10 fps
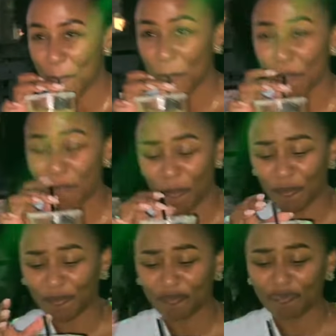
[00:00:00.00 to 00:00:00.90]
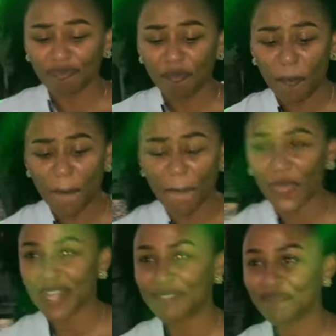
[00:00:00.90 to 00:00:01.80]
Got the sunset,
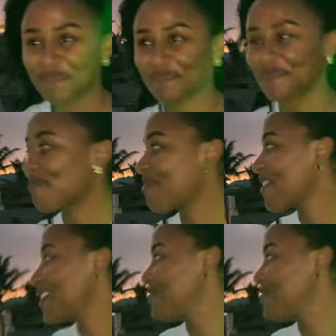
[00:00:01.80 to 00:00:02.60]
got the girl.